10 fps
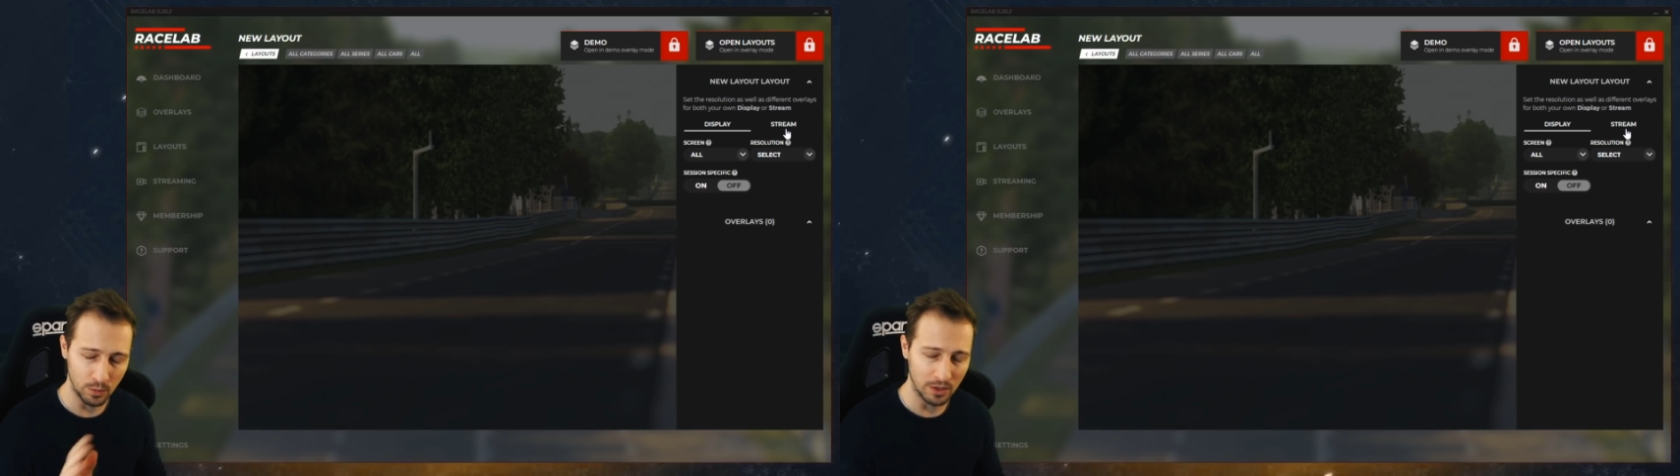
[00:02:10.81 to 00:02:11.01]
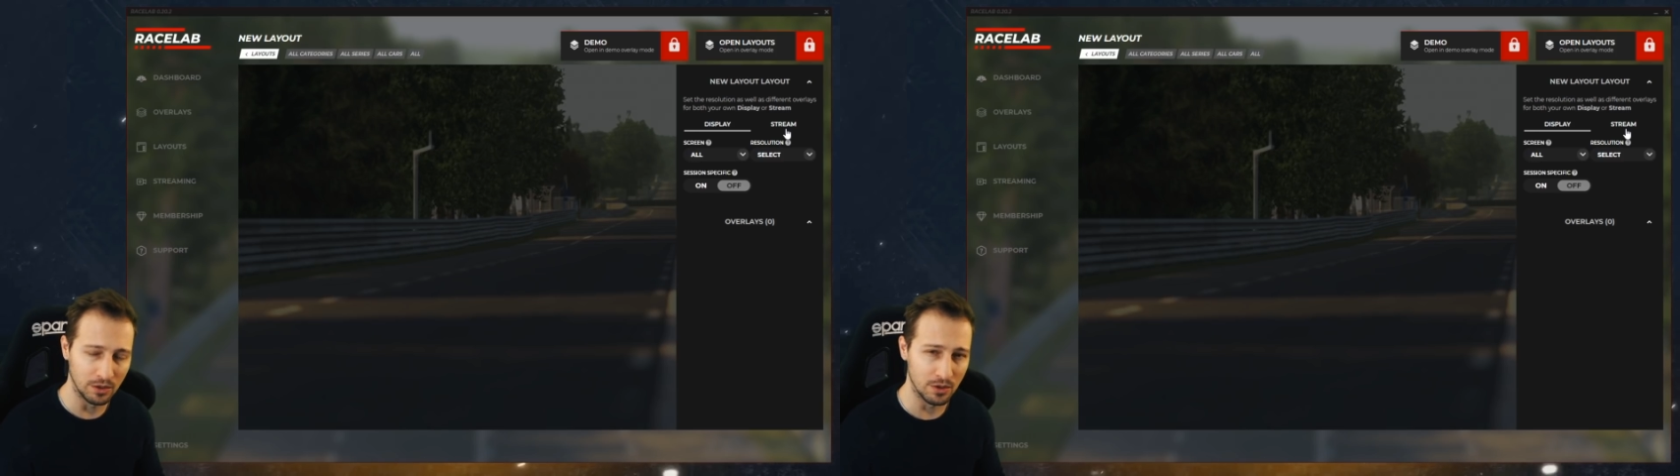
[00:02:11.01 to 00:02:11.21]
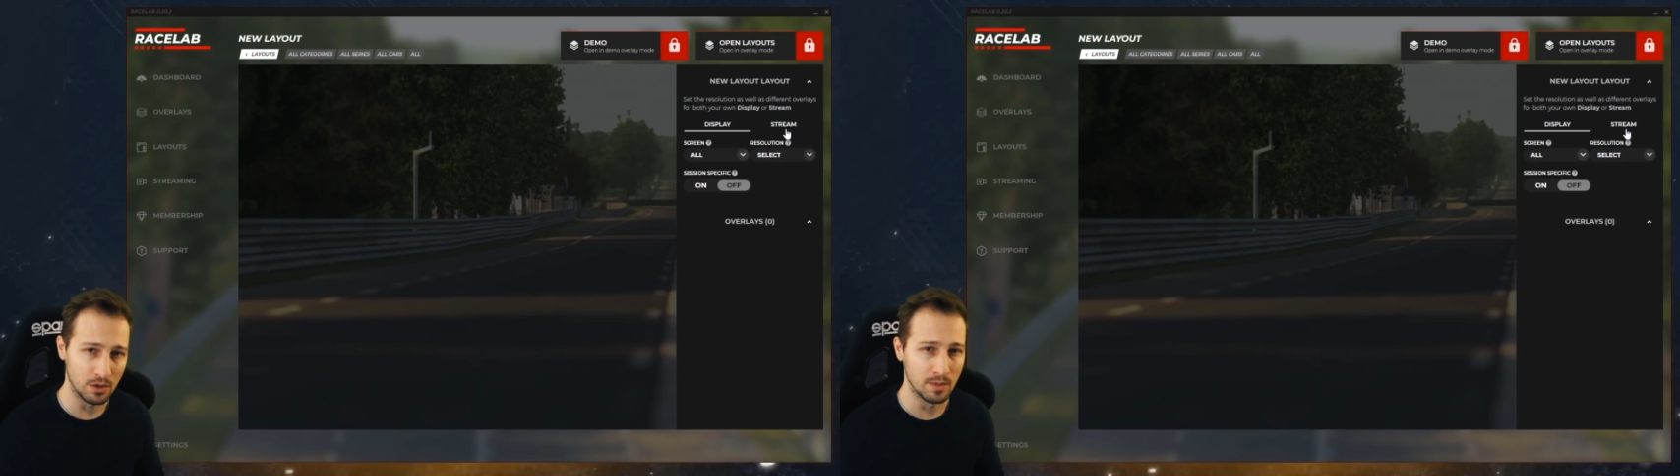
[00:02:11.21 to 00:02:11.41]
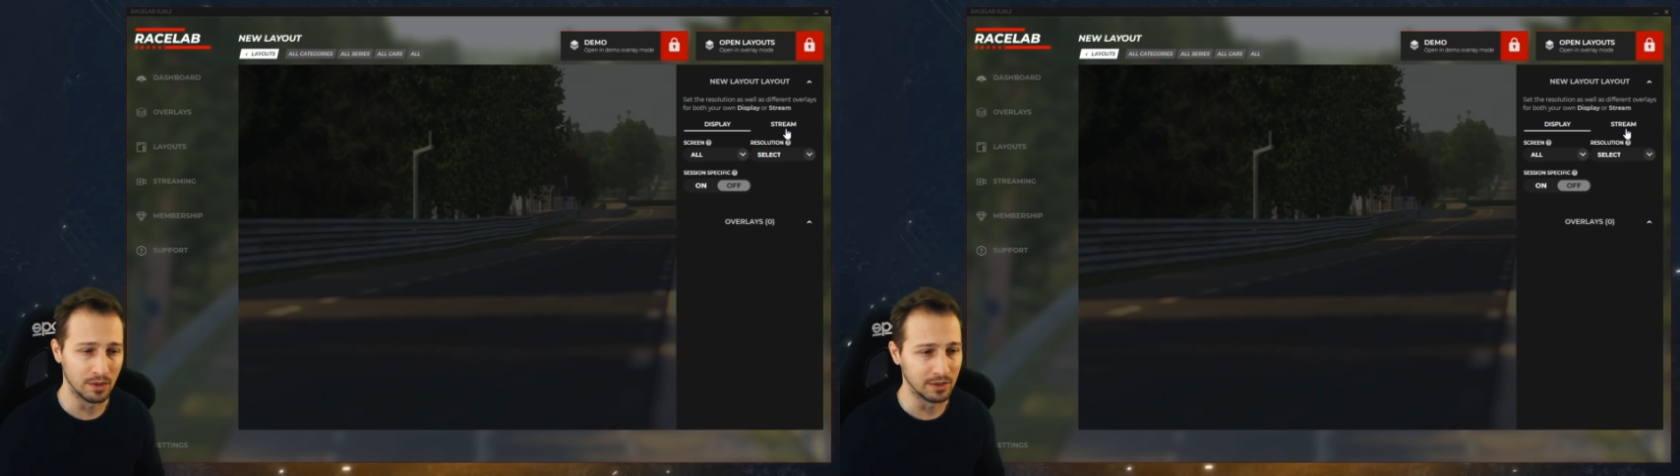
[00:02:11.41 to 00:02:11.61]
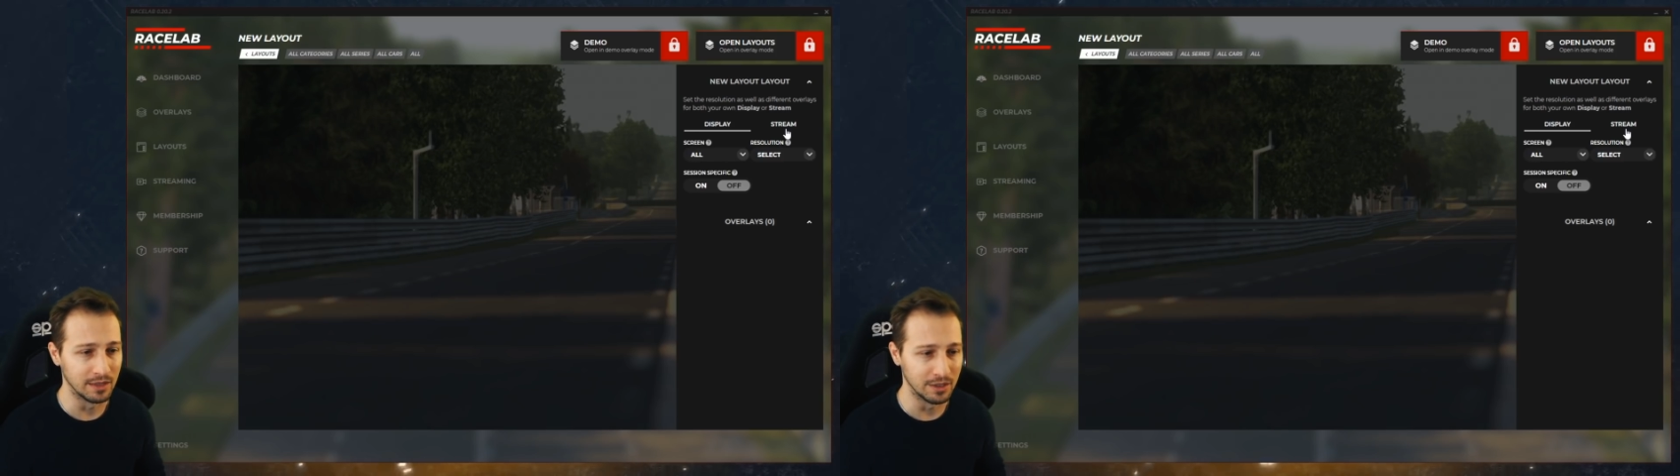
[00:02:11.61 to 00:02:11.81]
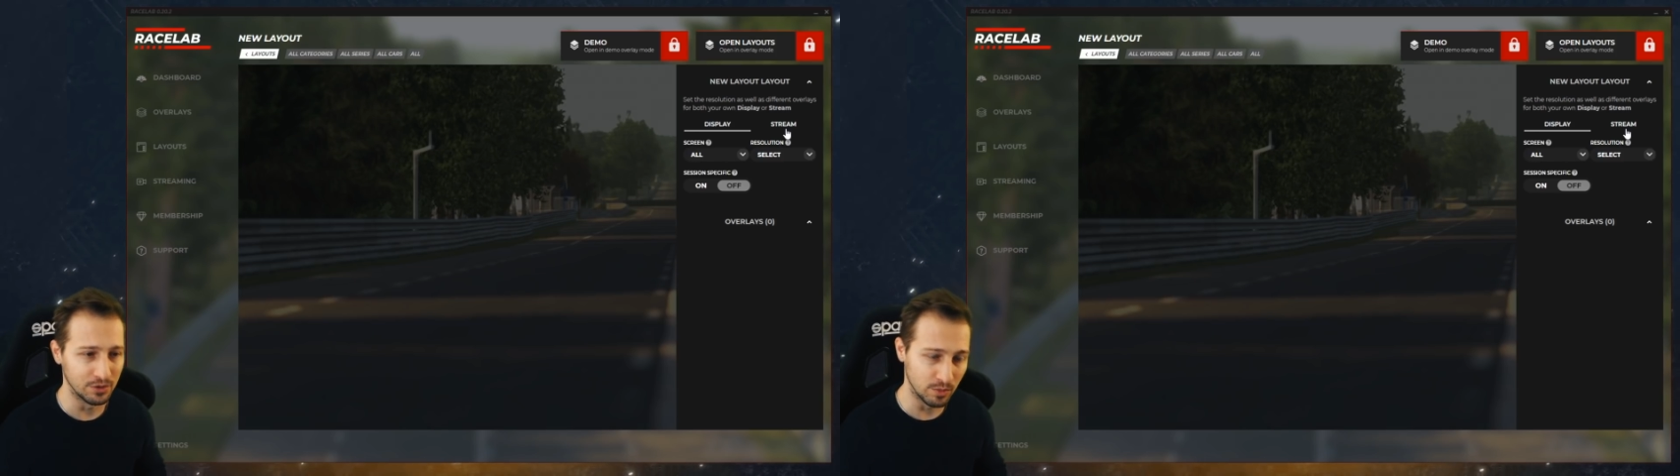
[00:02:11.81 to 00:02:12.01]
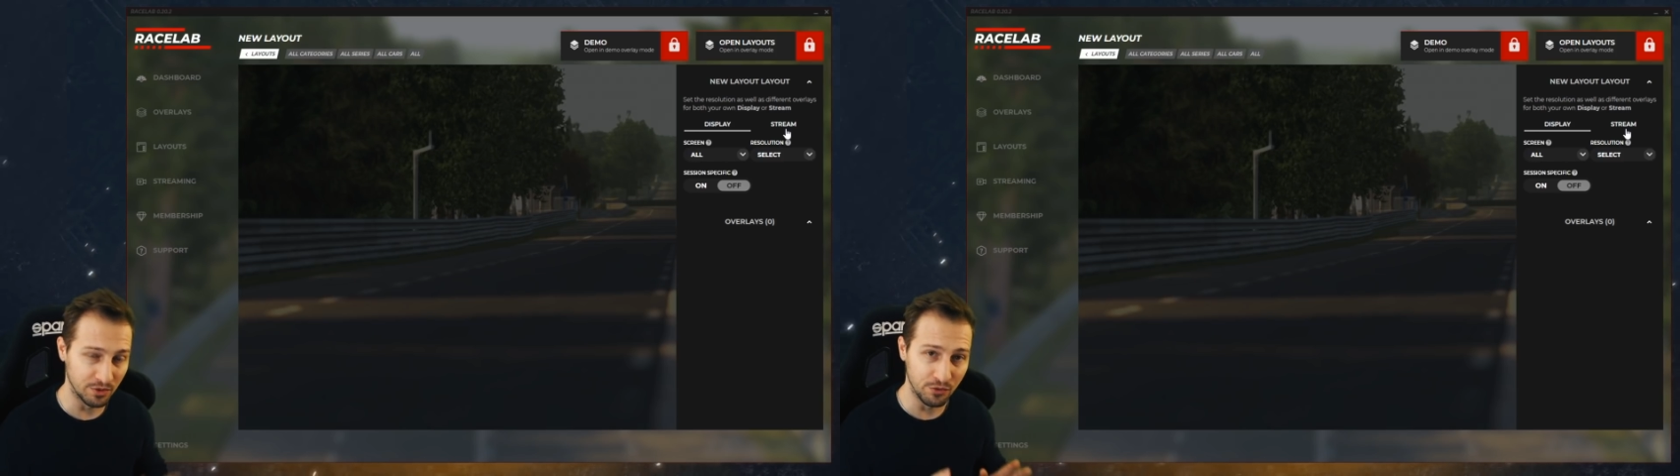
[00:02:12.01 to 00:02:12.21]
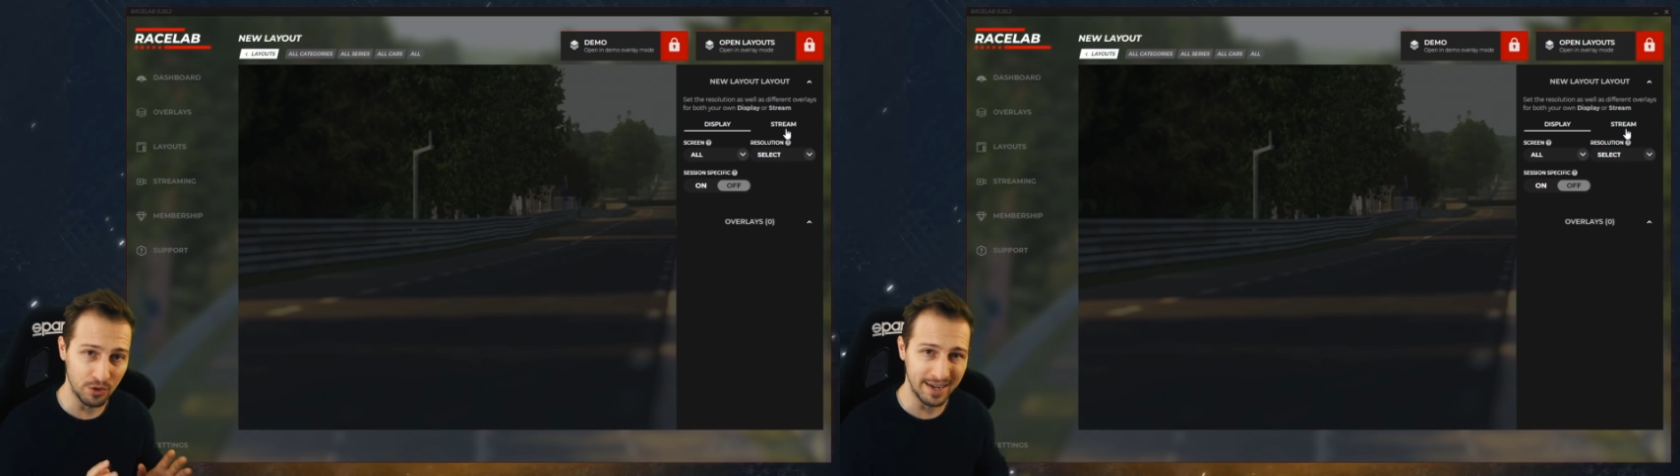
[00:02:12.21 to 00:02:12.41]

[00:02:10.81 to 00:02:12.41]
We're gonna talk about it later, but for